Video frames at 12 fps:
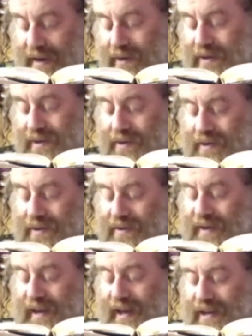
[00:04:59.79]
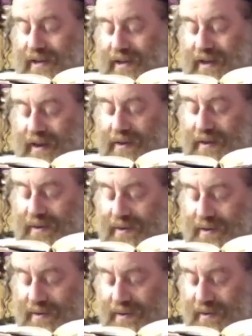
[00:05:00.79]
He wants to go to vacation, he
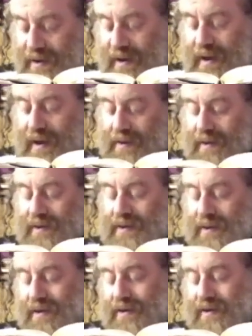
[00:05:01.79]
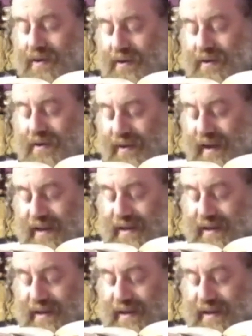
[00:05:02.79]
goes to wants to go to, to